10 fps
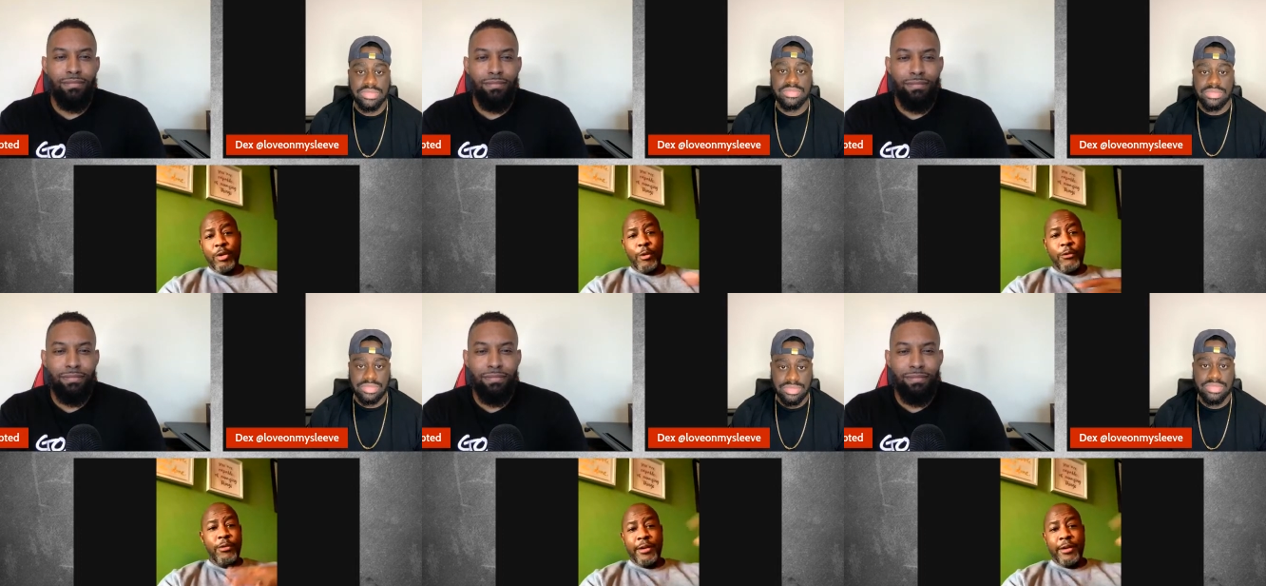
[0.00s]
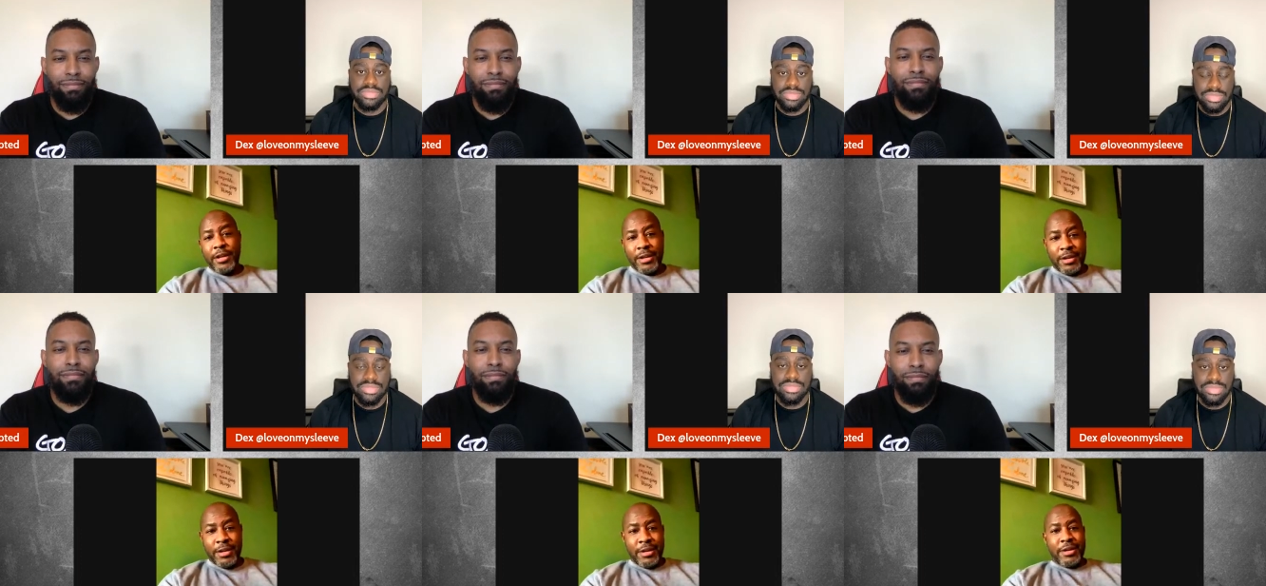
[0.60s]
Speaker 1: fluffy
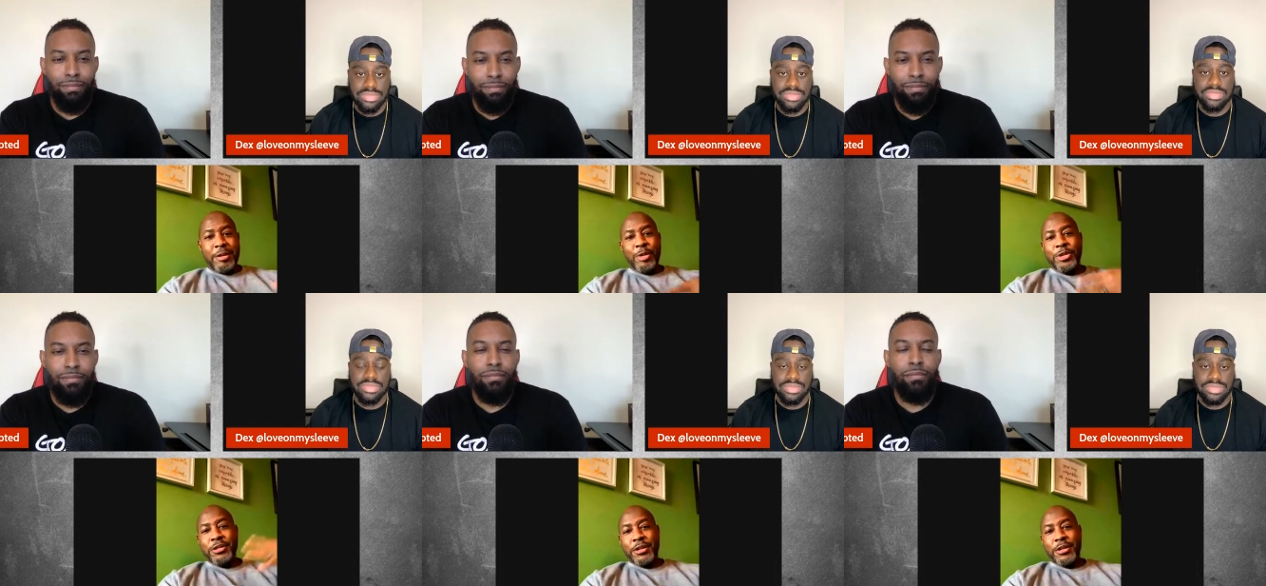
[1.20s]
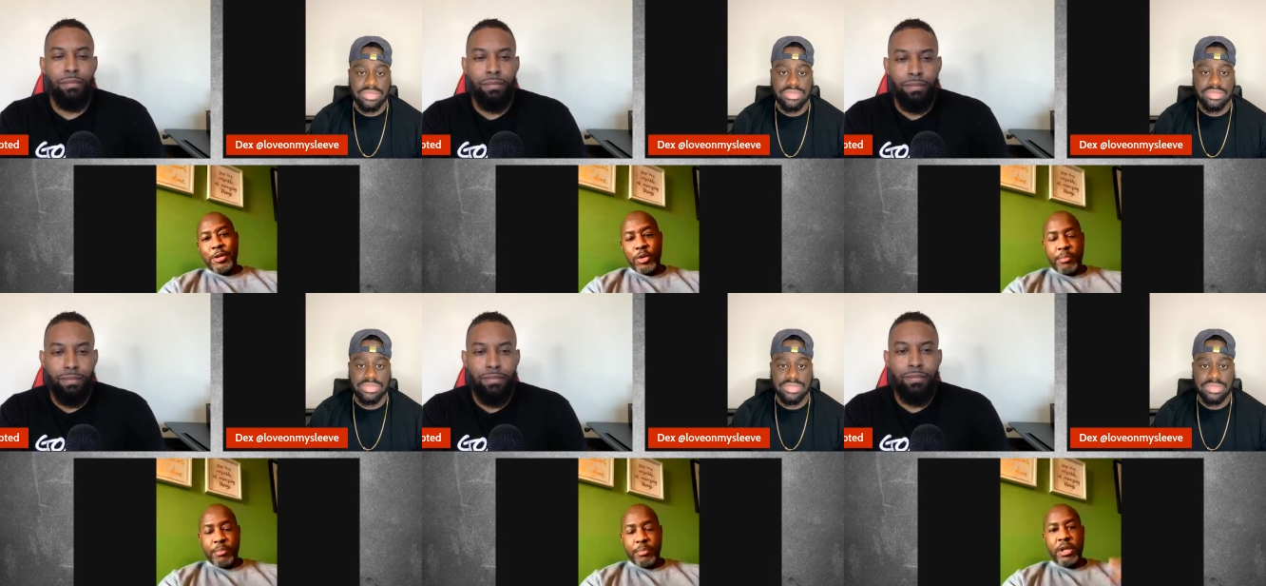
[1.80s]
no sugarcoating, but
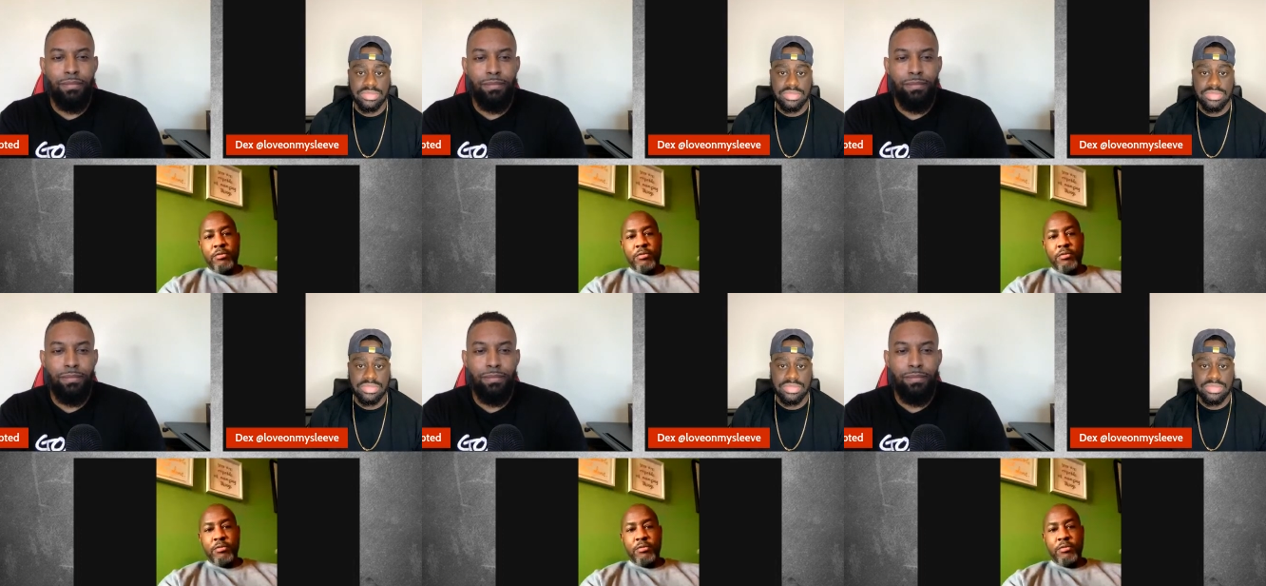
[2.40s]
being real